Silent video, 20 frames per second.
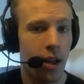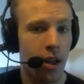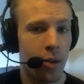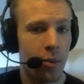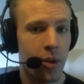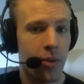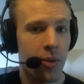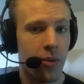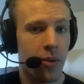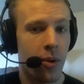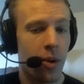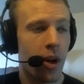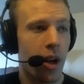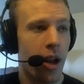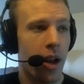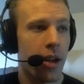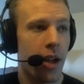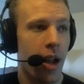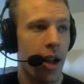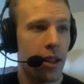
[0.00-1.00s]
Before I
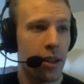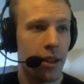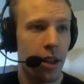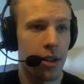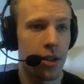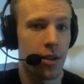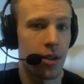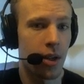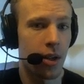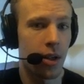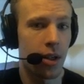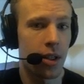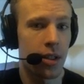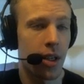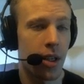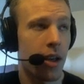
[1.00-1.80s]
had any legendaries,